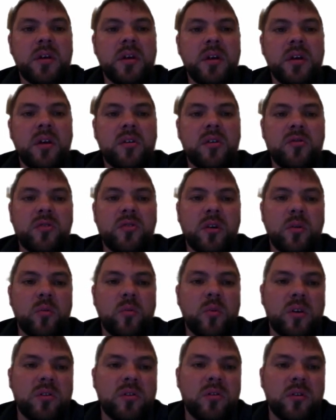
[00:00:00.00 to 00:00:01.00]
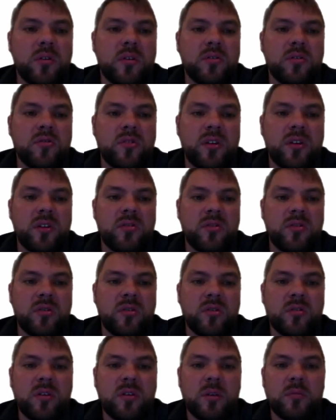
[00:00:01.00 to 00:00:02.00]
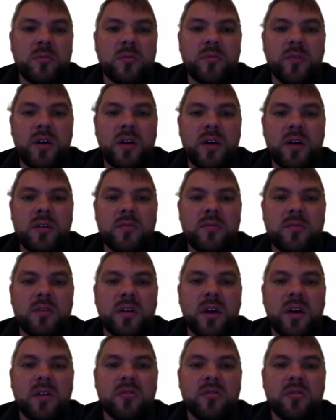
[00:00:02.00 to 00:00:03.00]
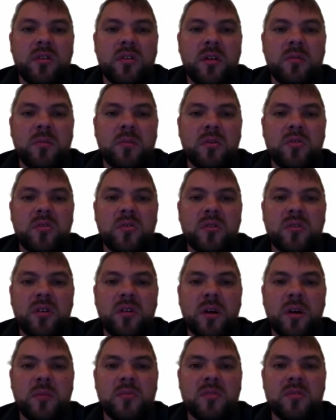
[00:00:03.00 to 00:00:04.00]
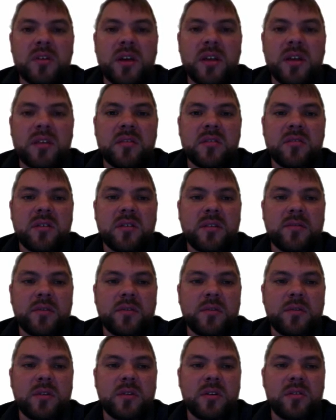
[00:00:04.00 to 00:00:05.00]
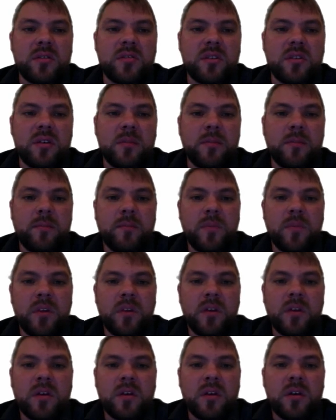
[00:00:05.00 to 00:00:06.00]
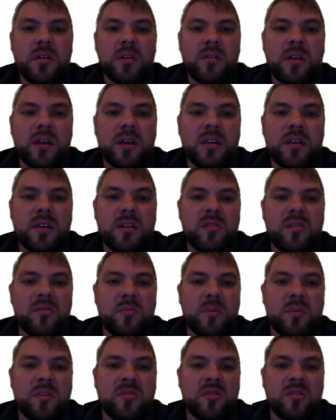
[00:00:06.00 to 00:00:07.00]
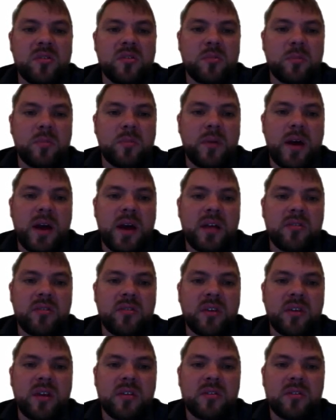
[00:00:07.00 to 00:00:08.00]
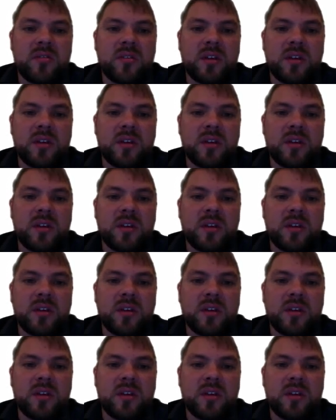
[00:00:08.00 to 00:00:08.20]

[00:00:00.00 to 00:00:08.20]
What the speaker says: So we're doing 6 times 5 to get us numbers that times together to give you 30. Then this means it's add together to